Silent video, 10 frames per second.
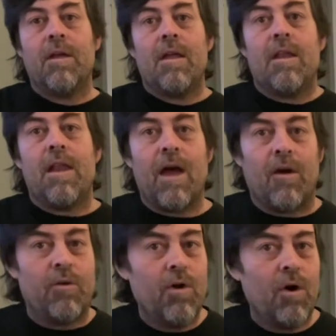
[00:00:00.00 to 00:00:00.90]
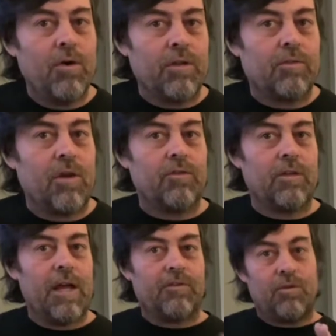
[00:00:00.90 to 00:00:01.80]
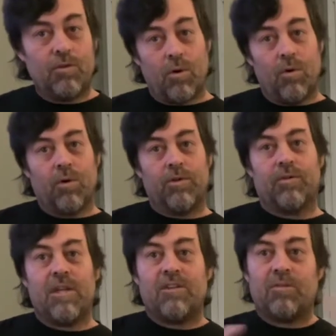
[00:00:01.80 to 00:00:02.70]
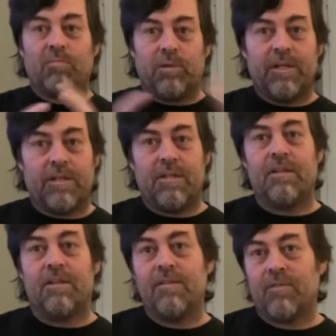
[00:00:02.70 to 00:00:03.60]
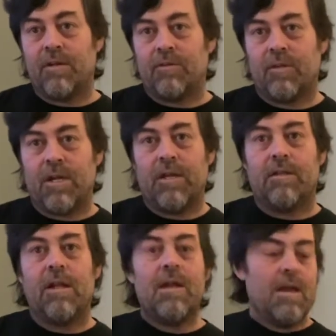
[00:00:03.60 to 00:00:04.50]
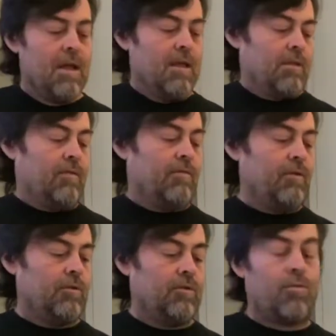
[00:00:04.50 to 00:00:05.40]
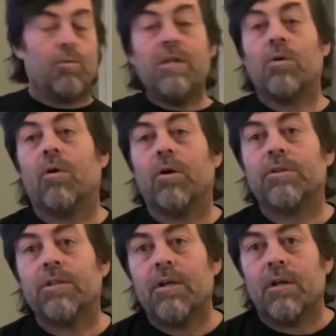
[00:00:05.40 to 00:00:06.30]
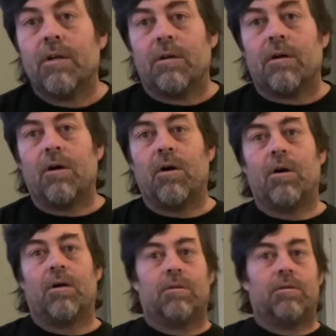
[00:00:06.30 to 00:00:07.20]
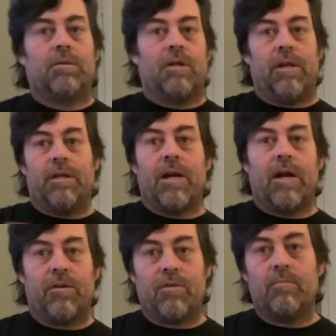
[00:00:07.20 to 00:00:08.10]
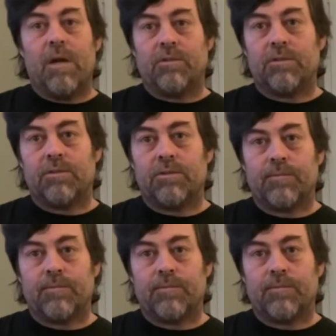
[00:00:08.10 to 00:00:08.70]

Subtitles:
Now notice those last 2 chords, they split the difference, okay? The first 3 chords are an entire 2 measures.